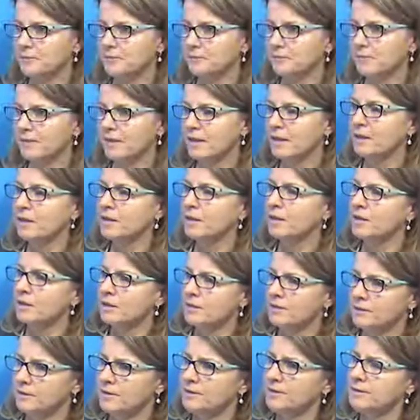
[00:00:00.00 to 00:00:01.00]
The mean
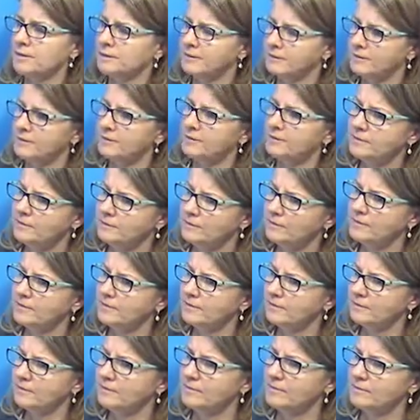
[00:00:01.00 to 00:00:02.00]
LDL in that
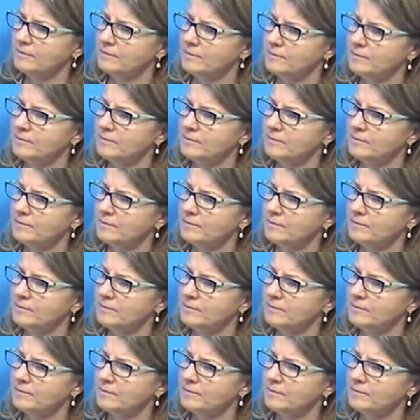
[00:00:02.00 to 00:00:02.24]
population